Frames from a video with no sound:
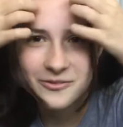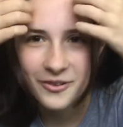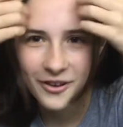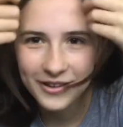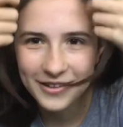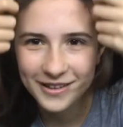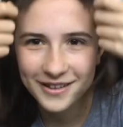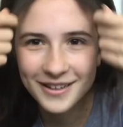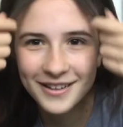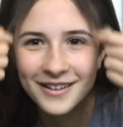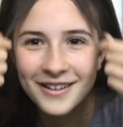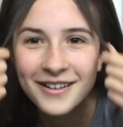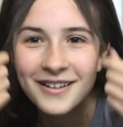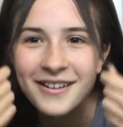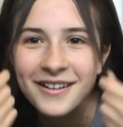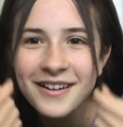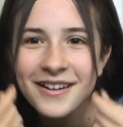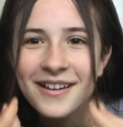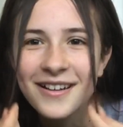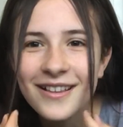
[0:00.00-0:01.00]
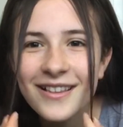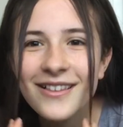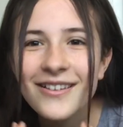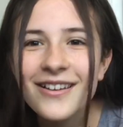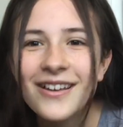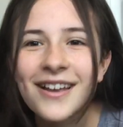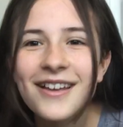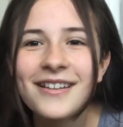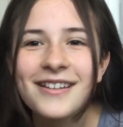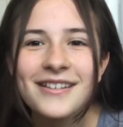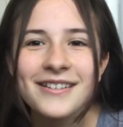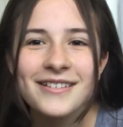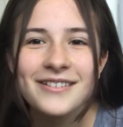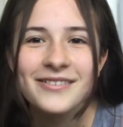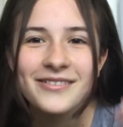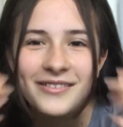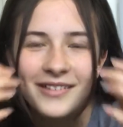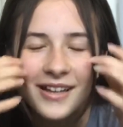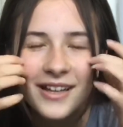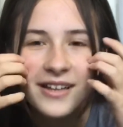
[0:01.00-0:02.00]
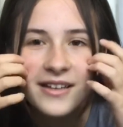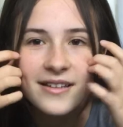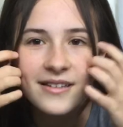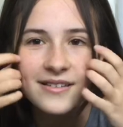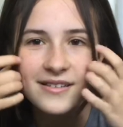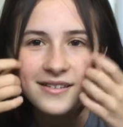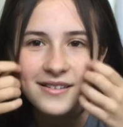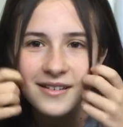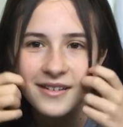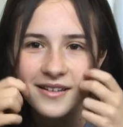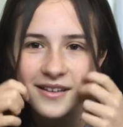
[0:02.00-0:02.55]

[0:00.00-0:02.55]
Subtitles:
funny. Look at these little hairs.